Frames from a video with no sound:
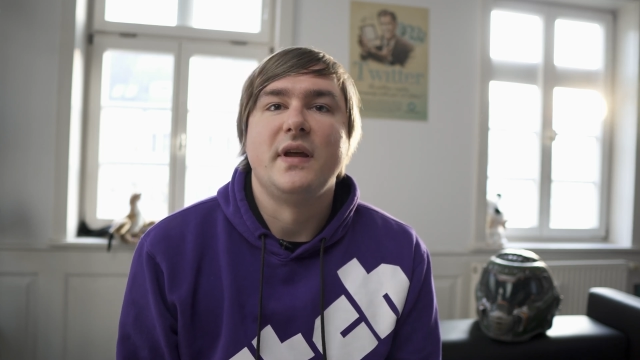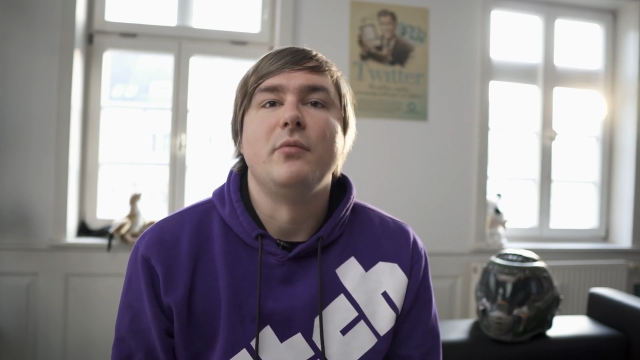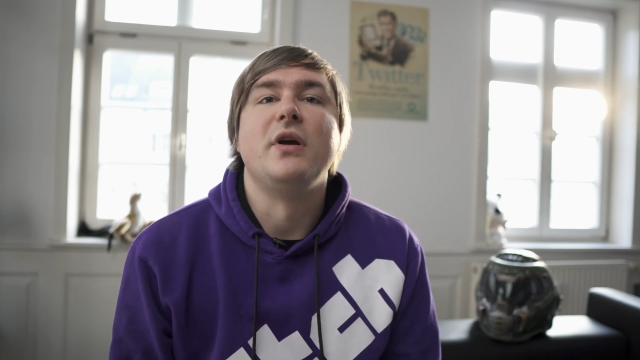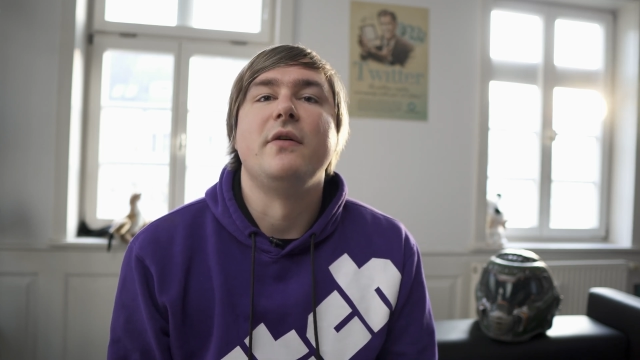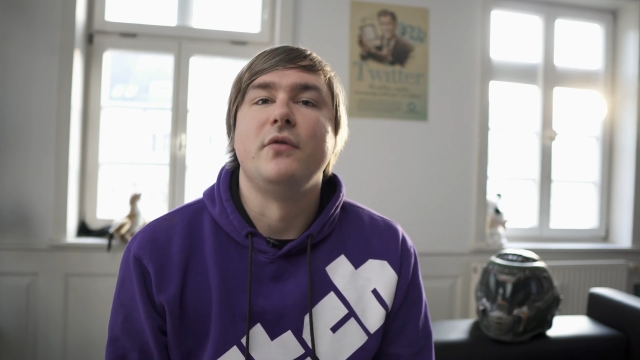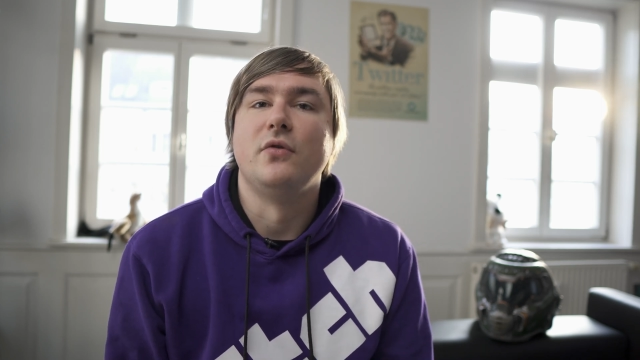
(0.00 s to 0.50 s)
They
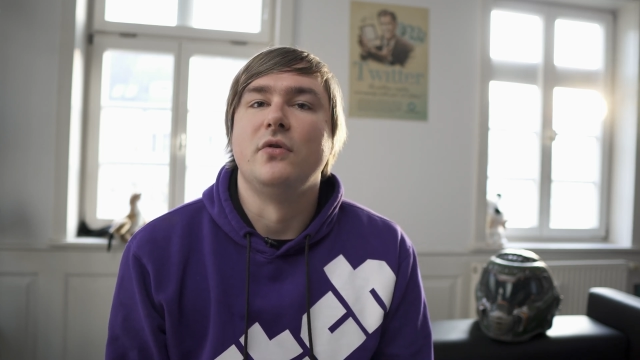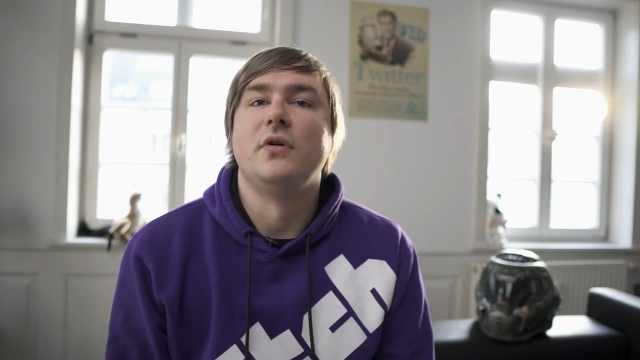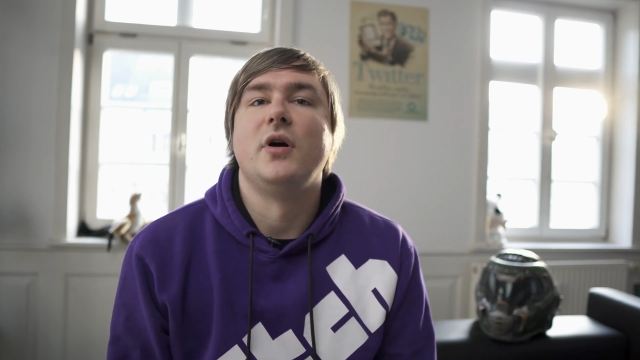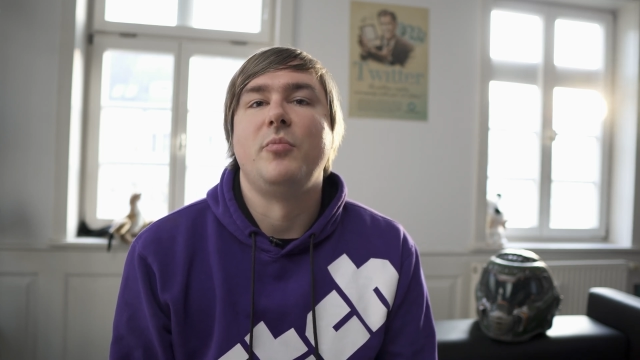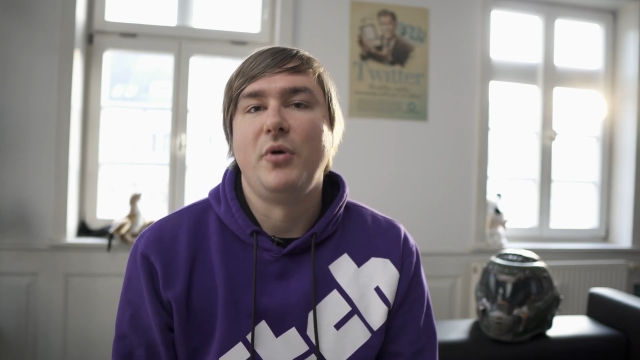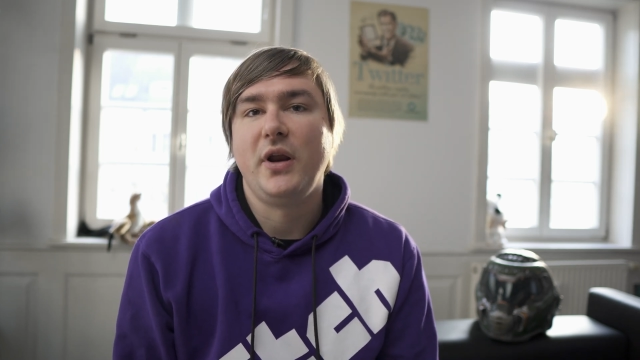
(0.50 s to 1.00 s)
will give you
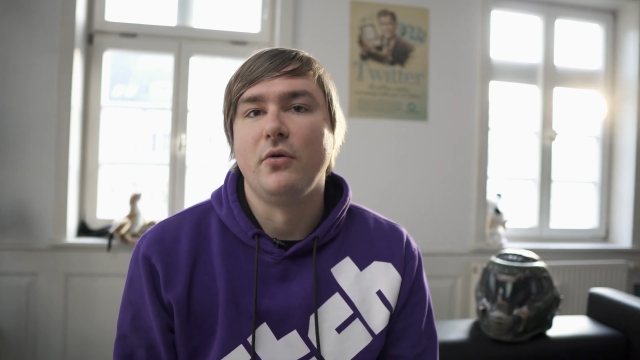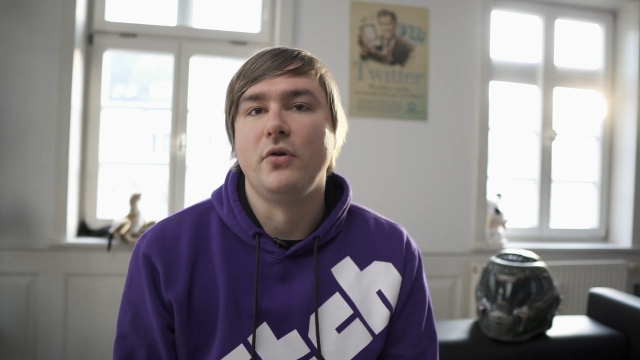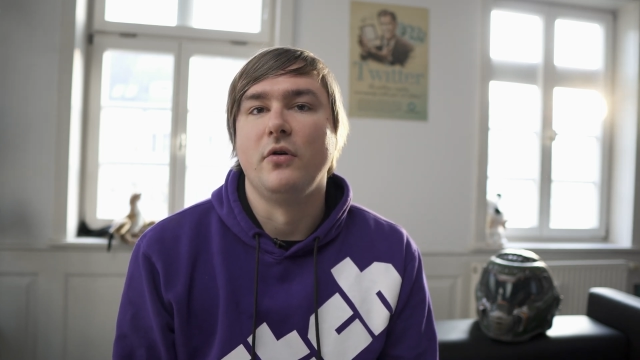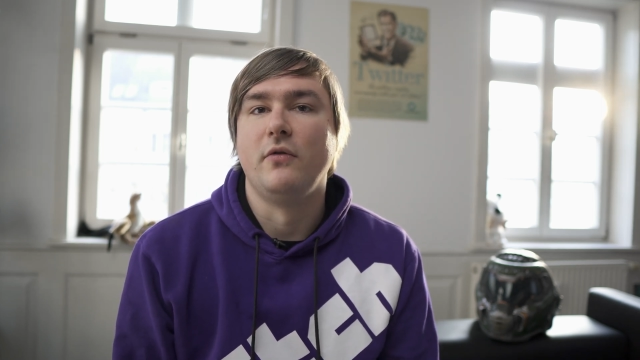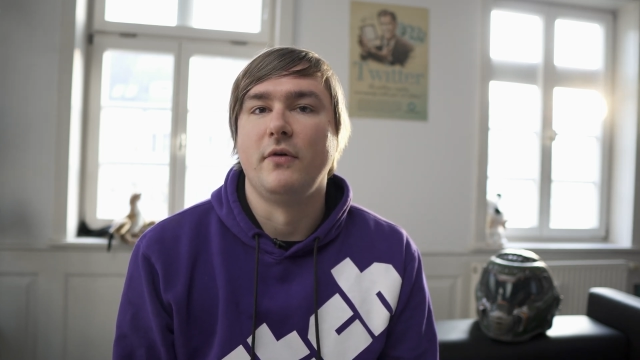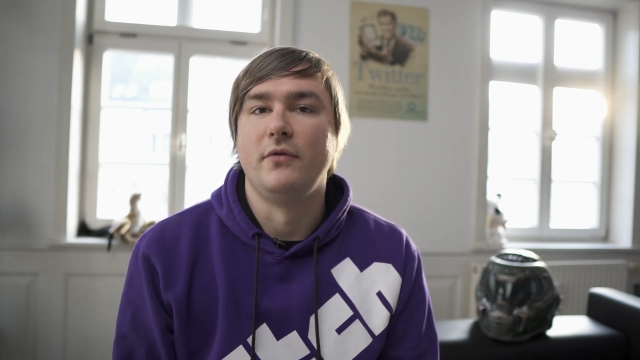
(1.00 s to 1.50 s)
a pretty good
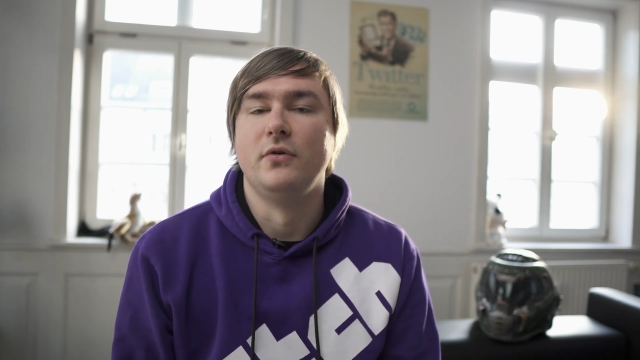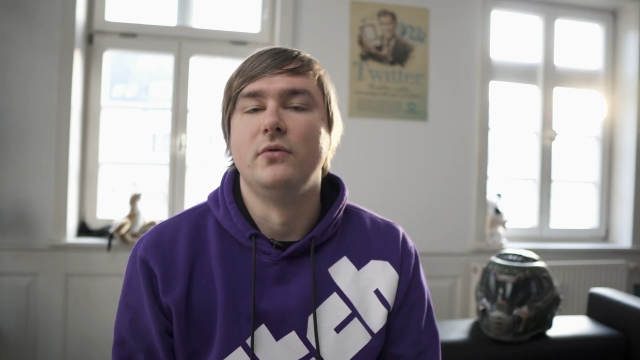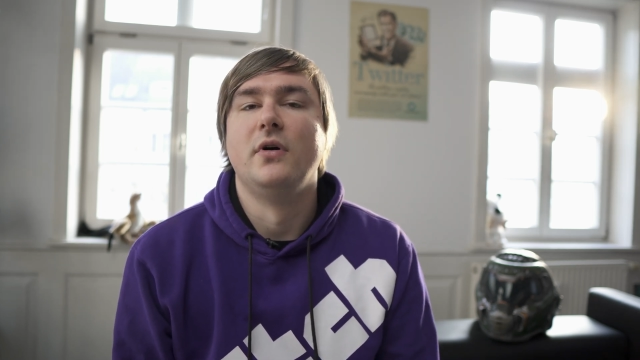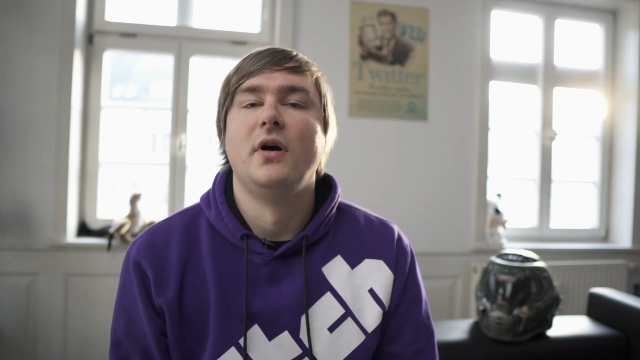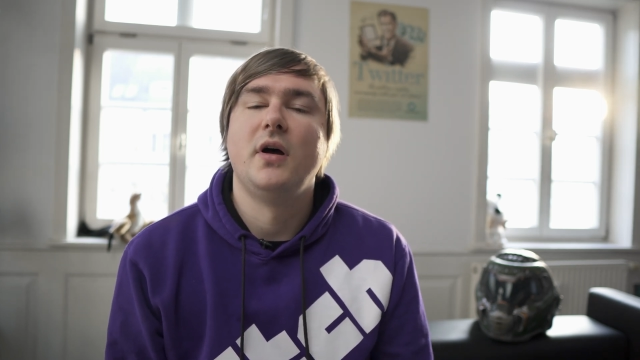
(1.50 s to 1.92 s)
overview